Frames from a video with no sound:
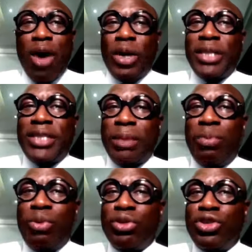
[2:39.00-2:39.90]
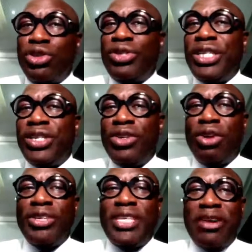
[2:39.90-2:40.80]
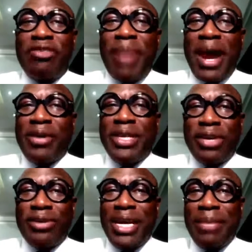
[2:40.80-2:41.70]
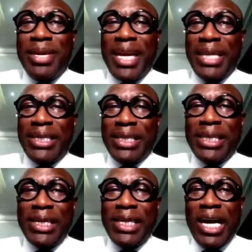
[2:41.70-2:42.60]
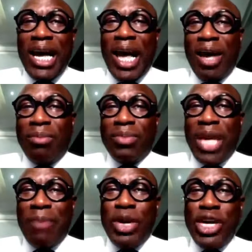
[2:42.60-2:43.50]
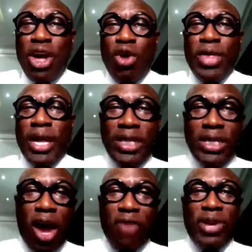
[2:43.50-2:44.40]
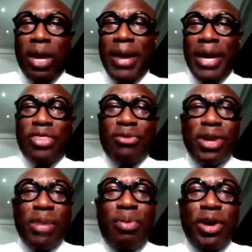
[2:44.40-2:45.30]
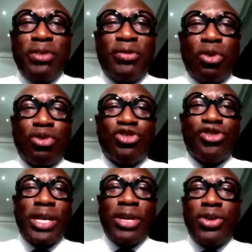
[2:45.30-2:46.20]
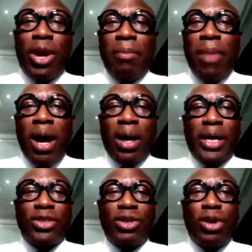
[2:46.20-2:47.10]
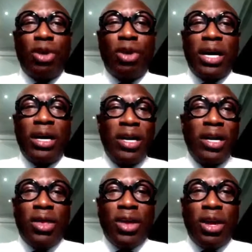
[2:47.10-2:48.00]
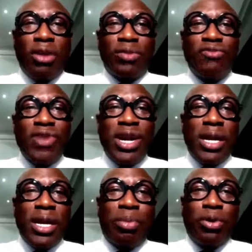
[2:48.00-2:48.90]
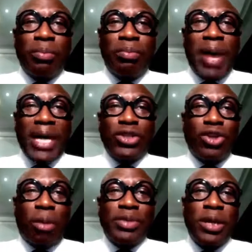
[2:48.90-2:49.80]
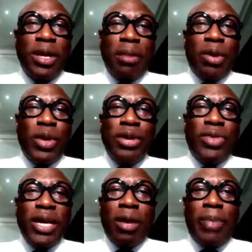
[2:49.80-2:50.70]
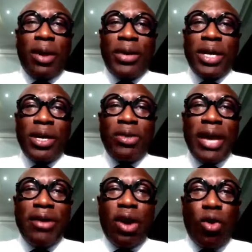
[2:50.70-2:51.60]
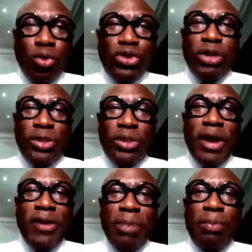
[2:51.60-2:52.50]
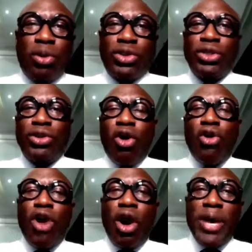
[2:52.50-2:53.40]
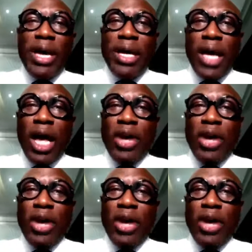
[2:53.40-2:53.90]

once import duties and non-tariff barriers are eliminated. And we know that it's covering about a $3.4 trillion market. So those are, you know, some really important backstops. But when you think about it, you know, there are also some very important ongoing